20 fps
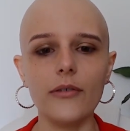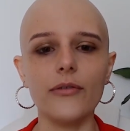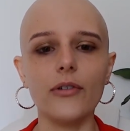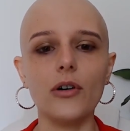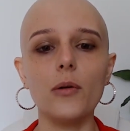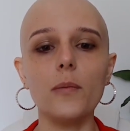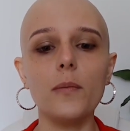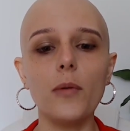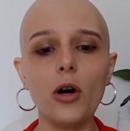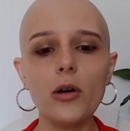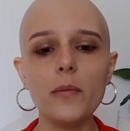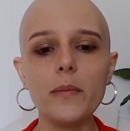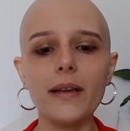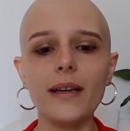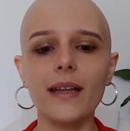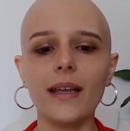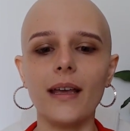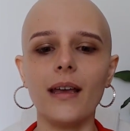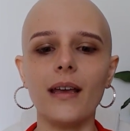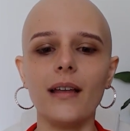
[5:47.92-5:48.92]
For a
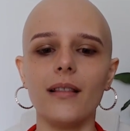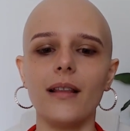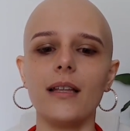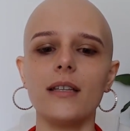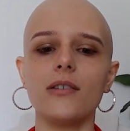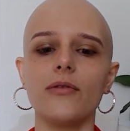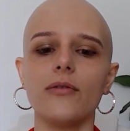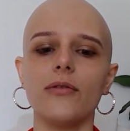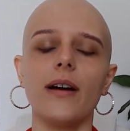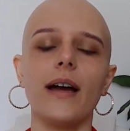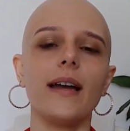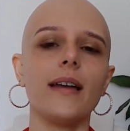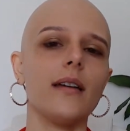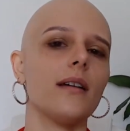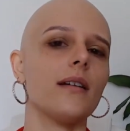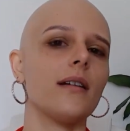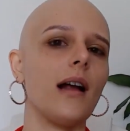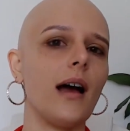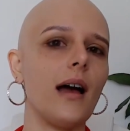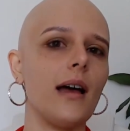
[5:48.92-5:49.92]
moment here, let's
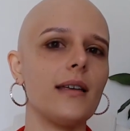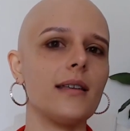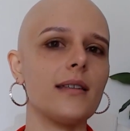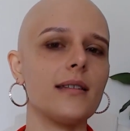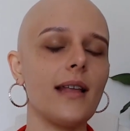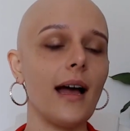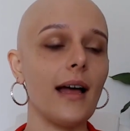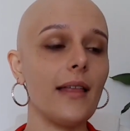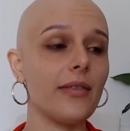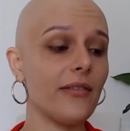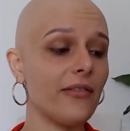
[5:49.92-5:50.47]
recognize that